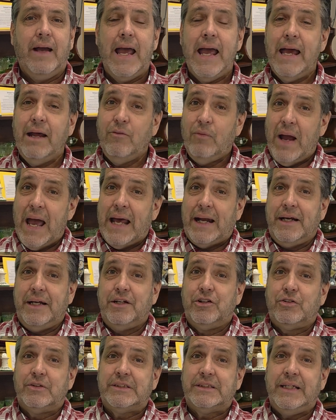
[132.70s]
And we had an
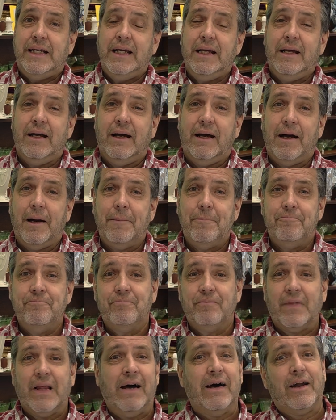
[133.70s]
interesting, I
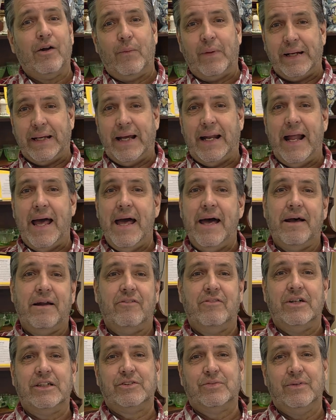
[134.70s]
don't want to get ahead
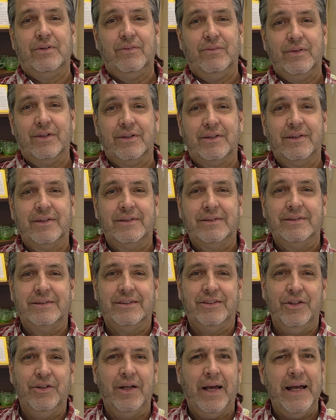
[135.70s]
of us. We'll
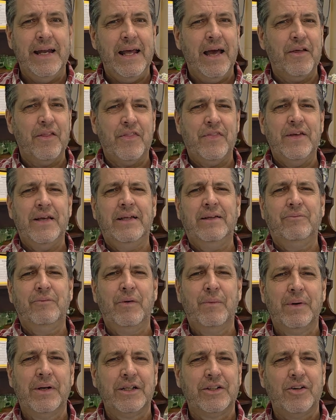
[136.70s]
do any other thing that
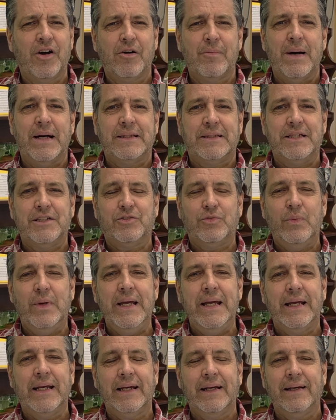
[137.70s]
we want to talk about this
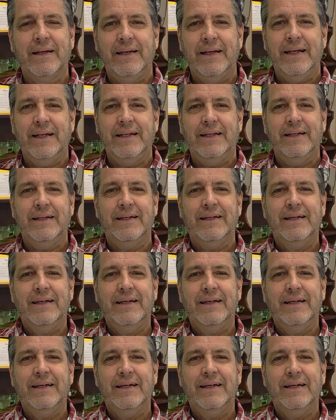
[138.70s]
week?